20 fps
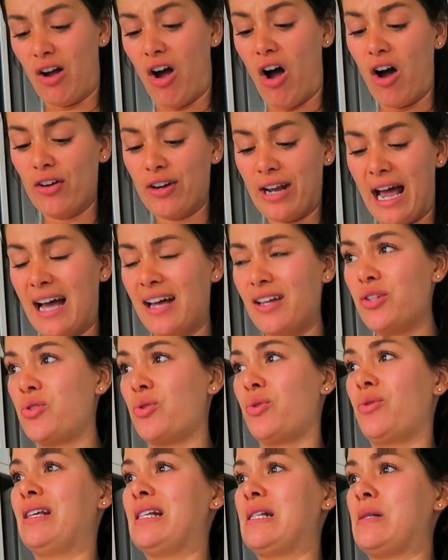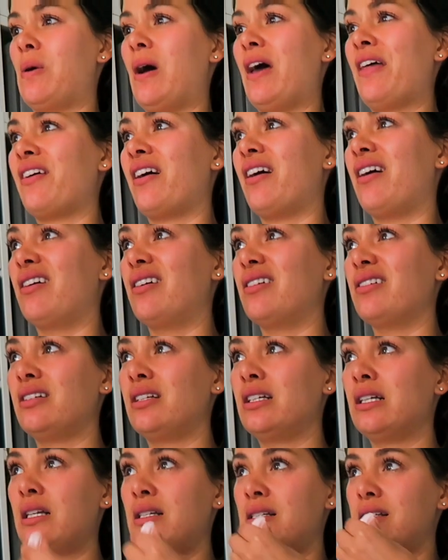Can't handle this weather.
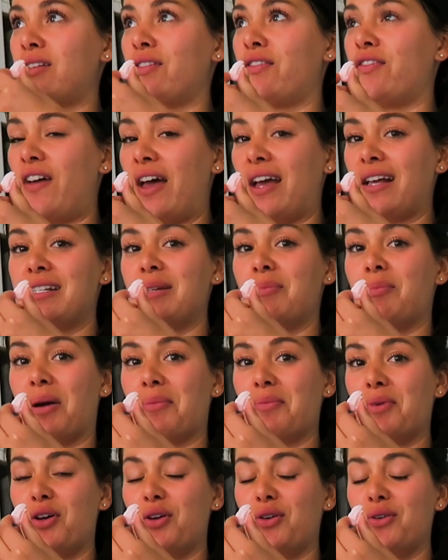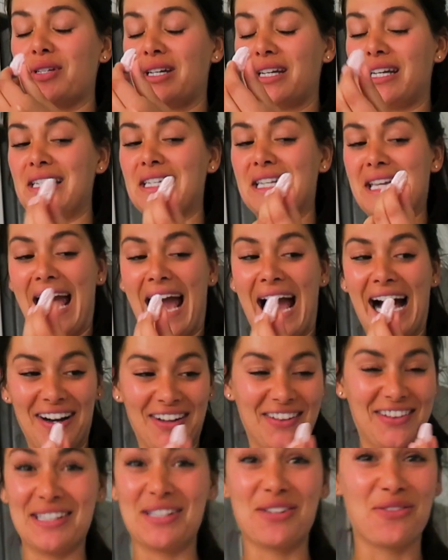It's affecting my mood. I need to get
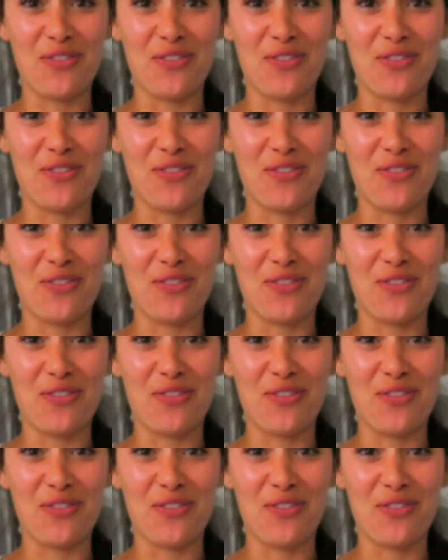out of this